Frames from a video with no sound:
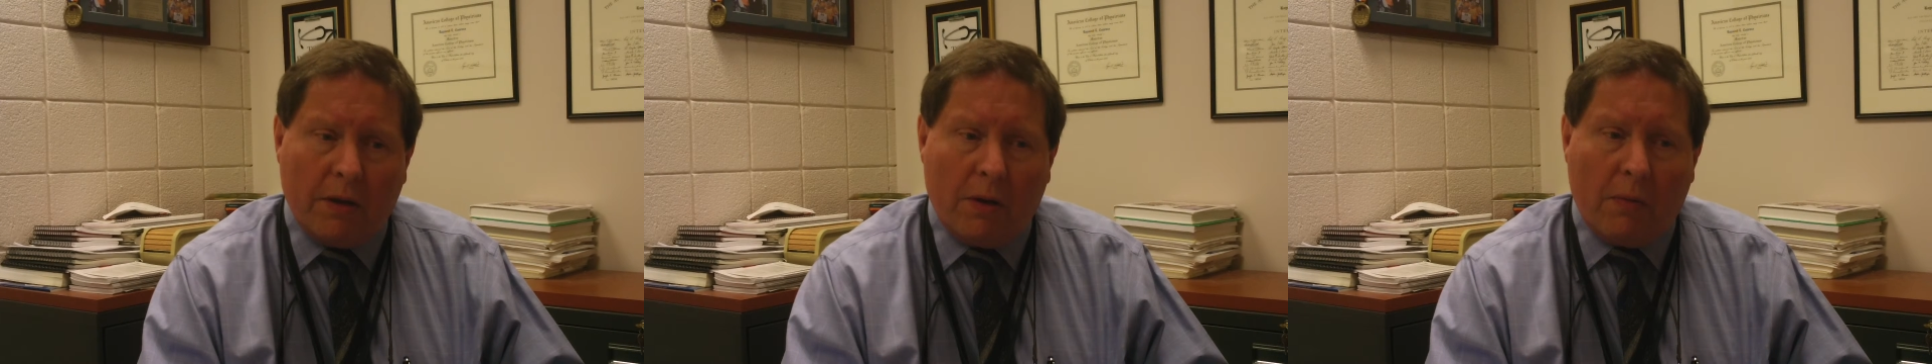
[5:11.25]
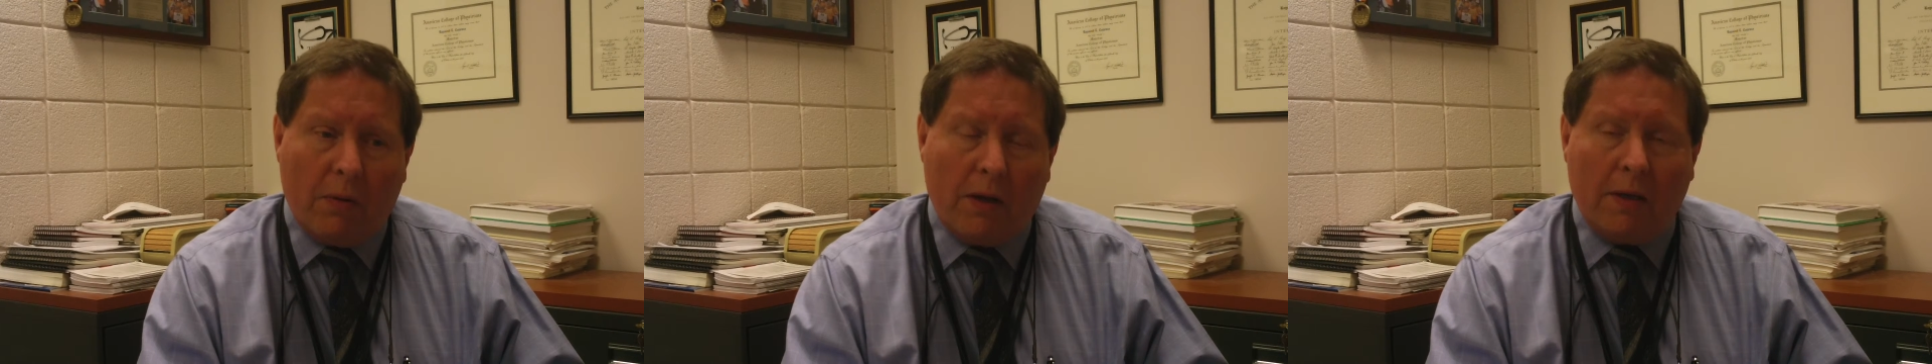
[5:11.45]

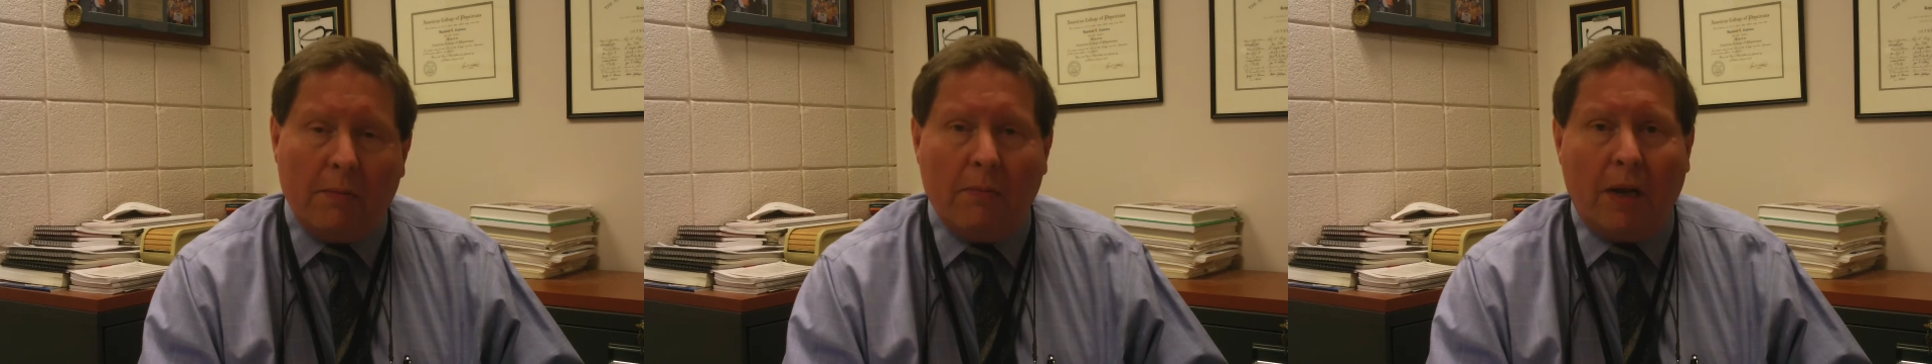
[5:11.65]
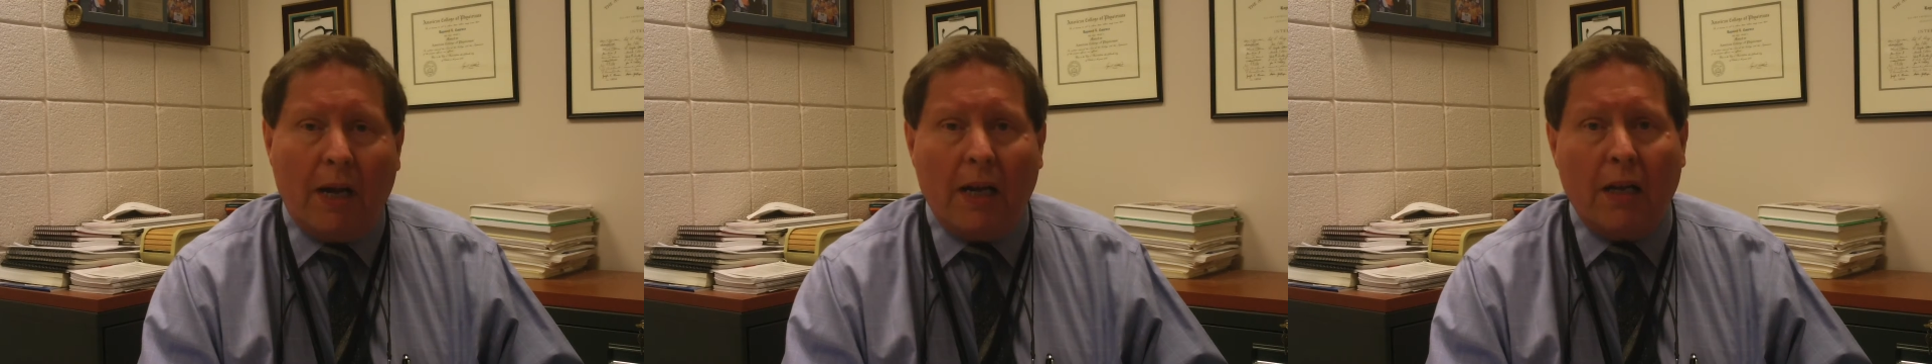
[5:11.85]
Well, in
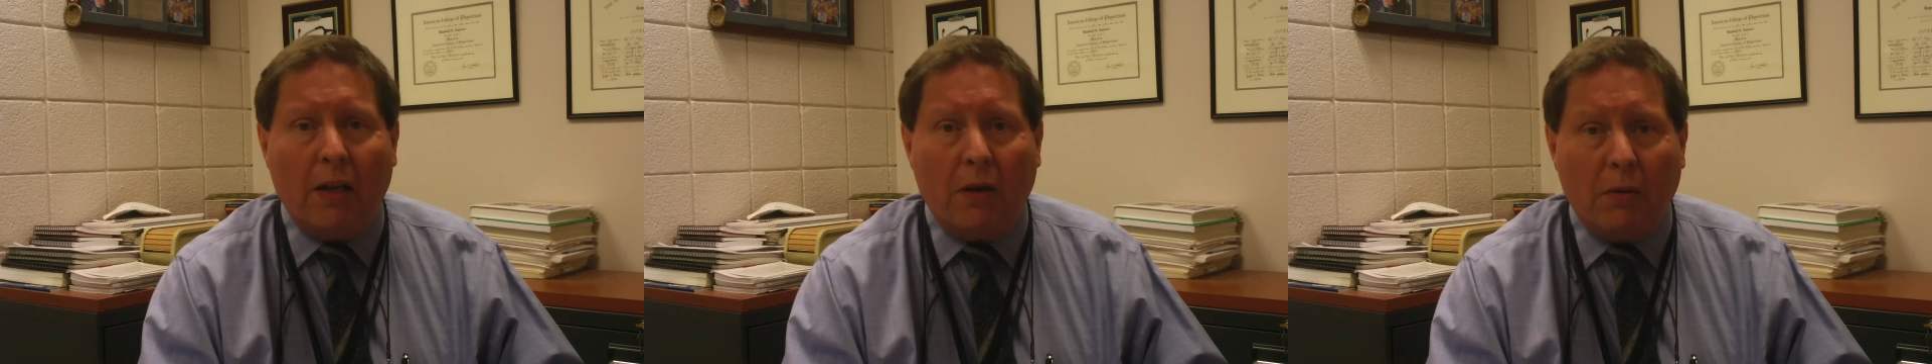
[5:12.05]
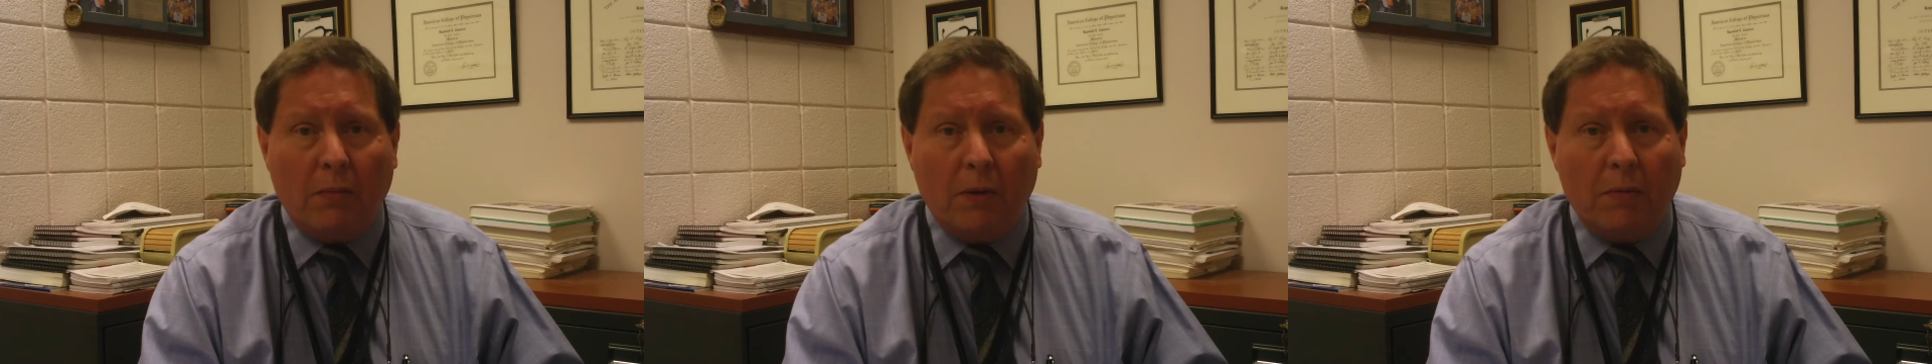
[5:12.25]

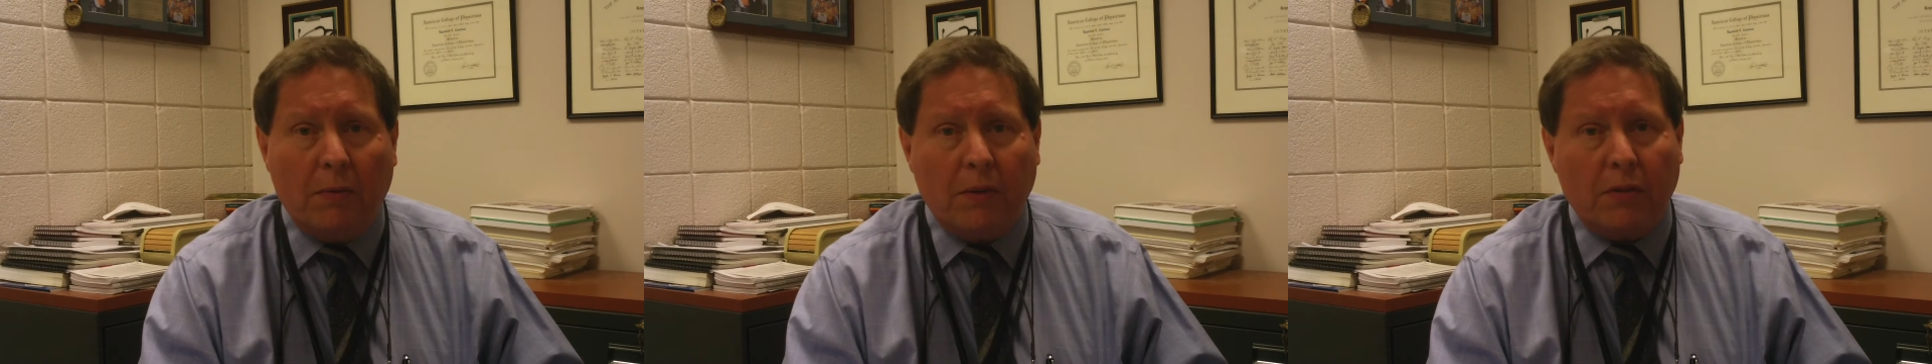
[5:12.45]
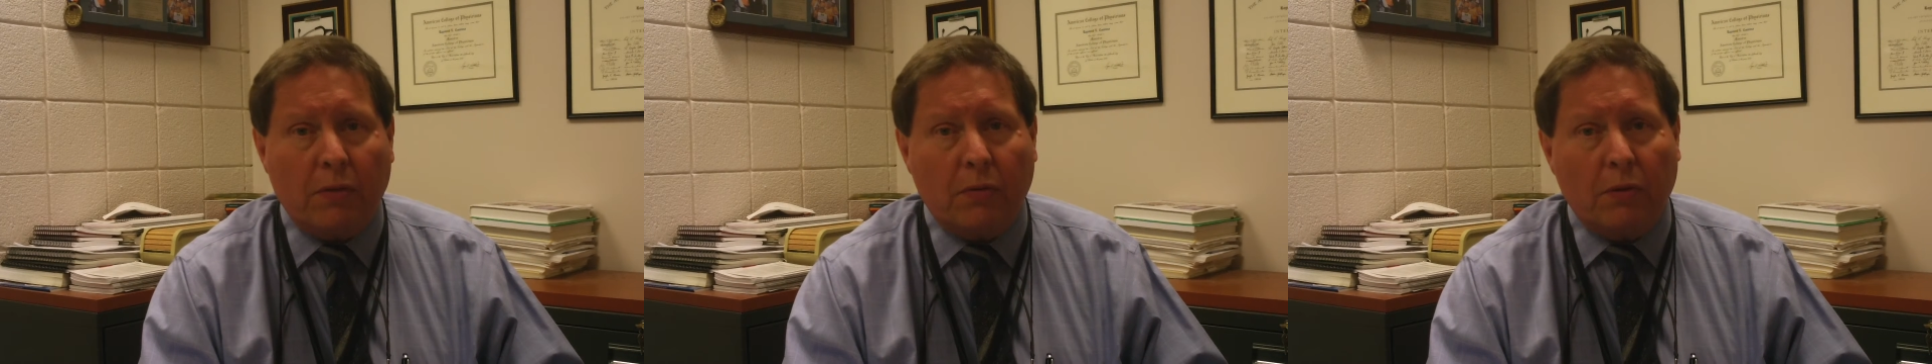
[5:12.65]
myeloma, we
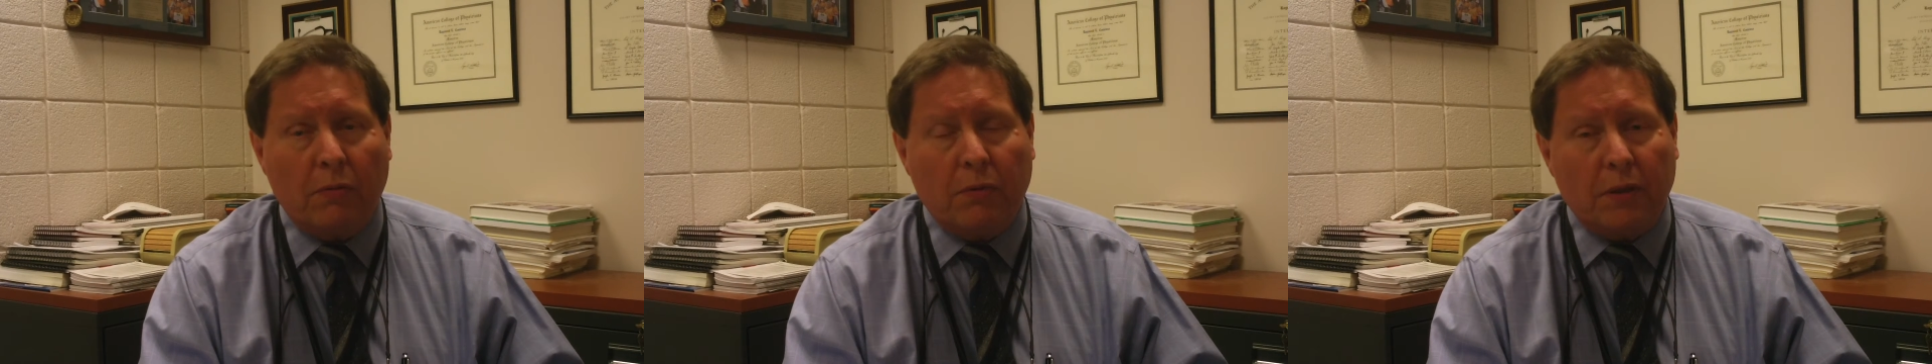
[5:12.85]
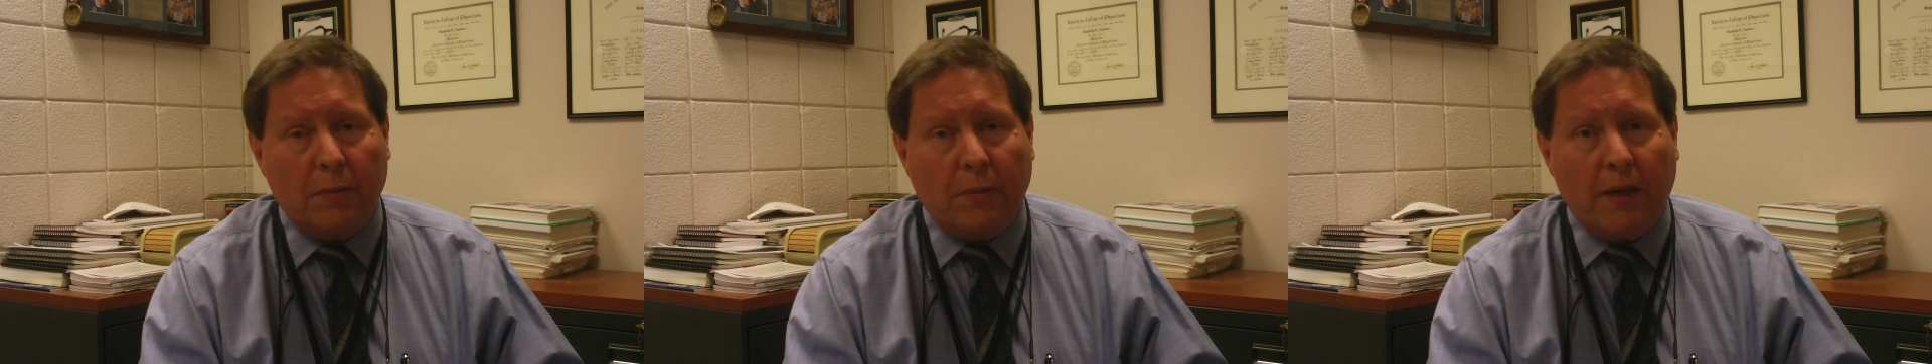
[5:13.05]
score
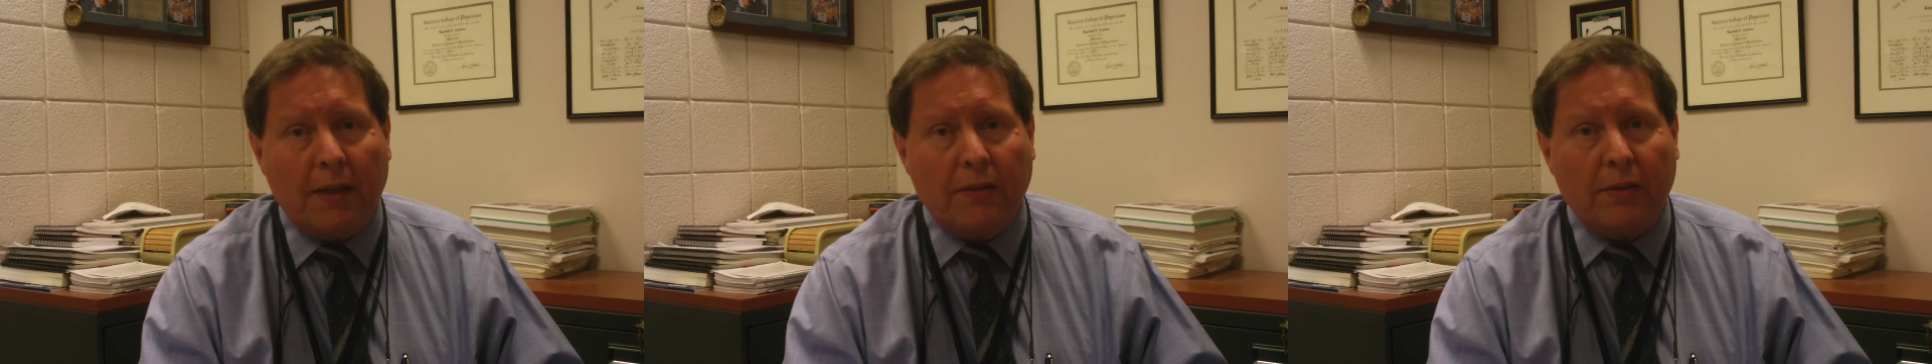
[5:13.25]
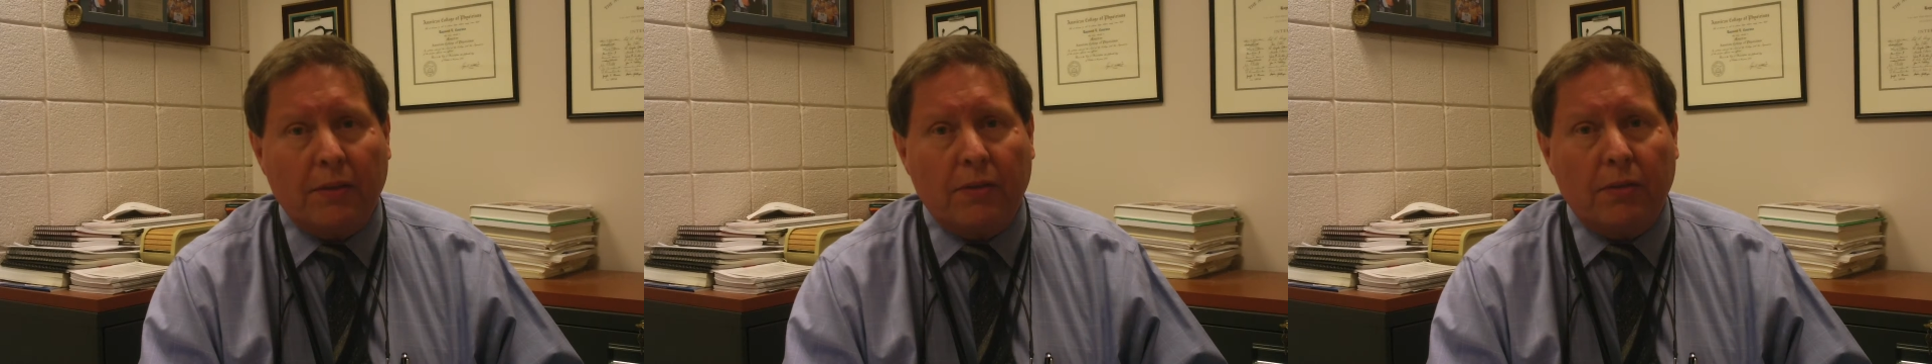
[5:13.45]
responses